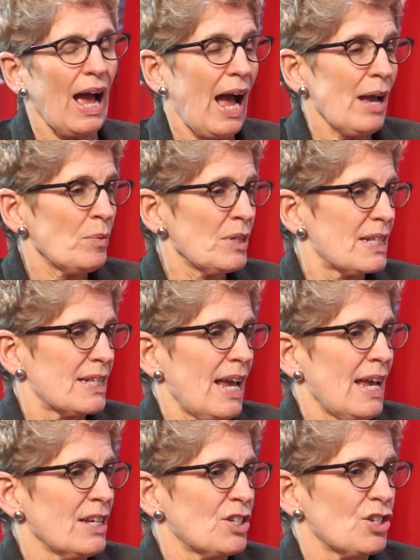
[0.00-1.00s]
I would
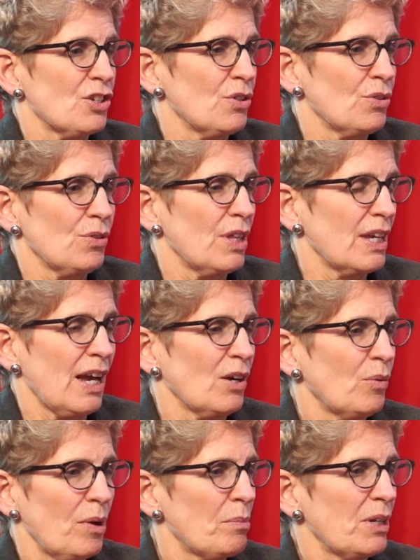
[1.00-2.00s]
say to the
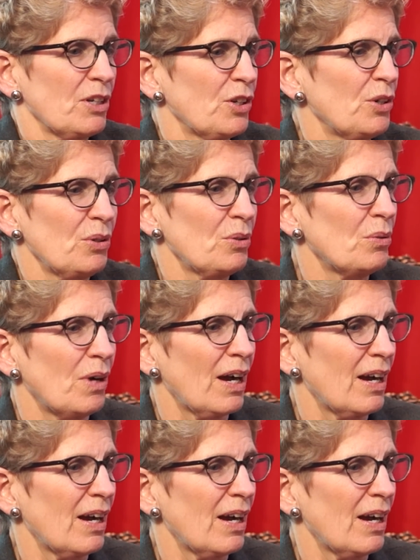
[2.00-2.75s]
young women who